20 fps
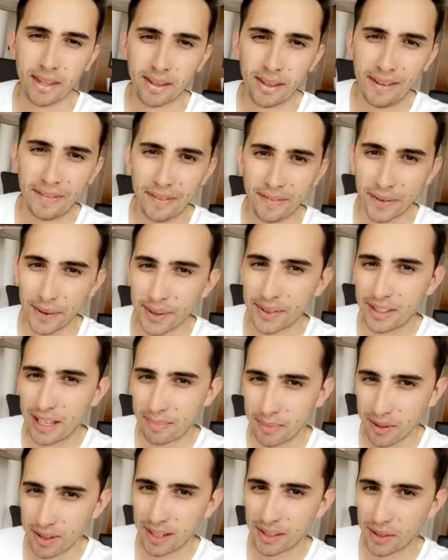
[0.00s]
If the first
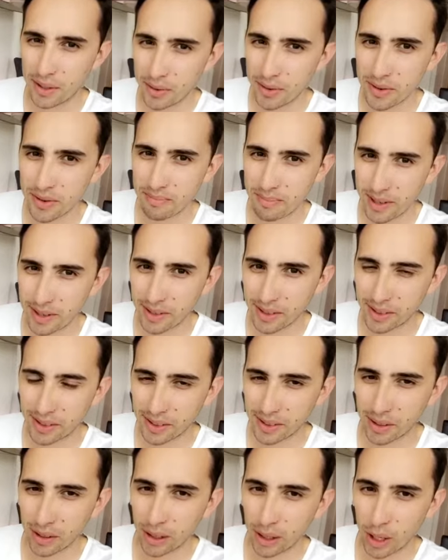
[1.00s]
step you need to do in your business
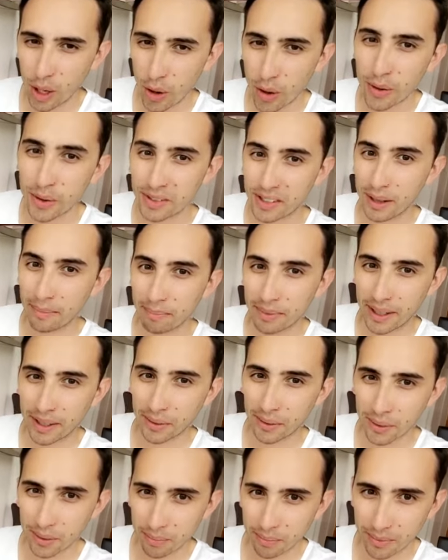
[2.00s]
is to learn
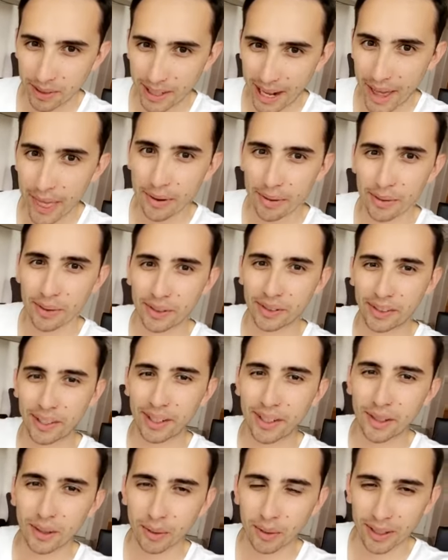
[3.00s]
something or to gather a
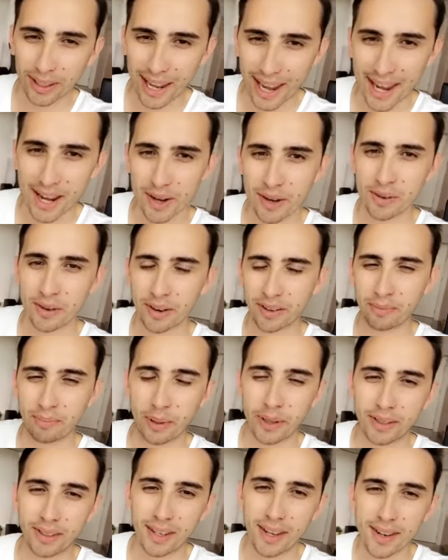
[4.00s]
skill or gain your
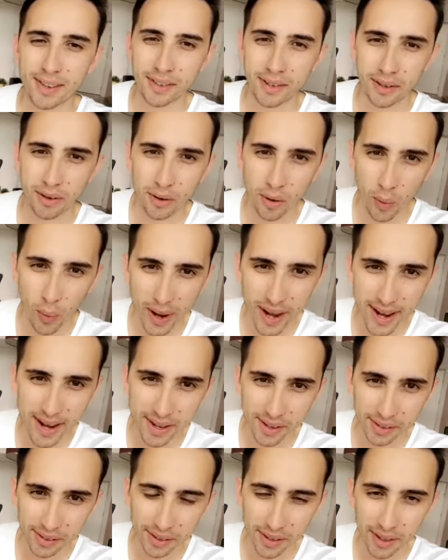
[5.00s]
expertise and your
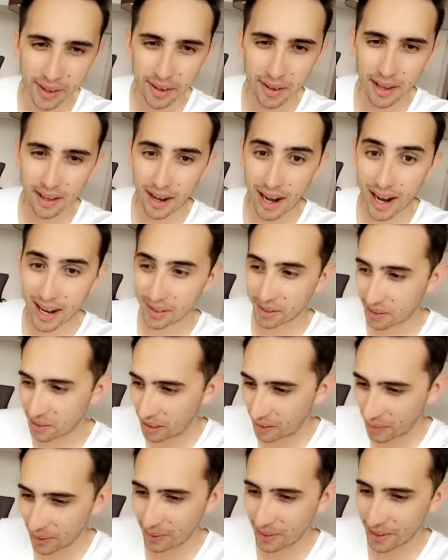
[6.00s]
awareness, ask
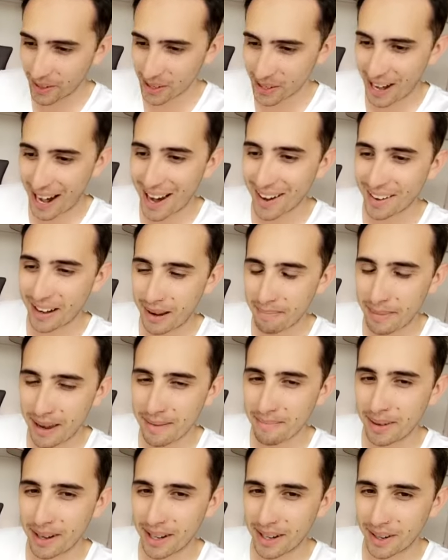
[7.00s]
yourself the question, how can I
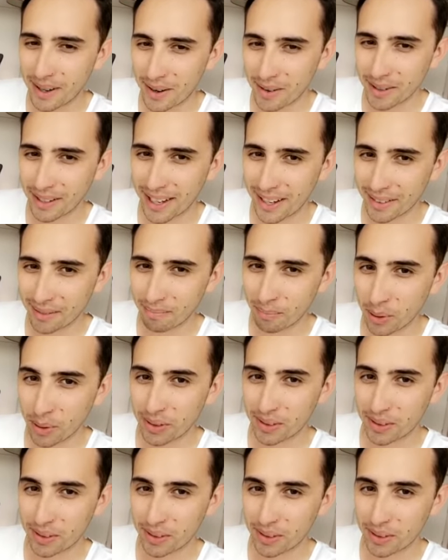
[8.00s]
make money to go and get more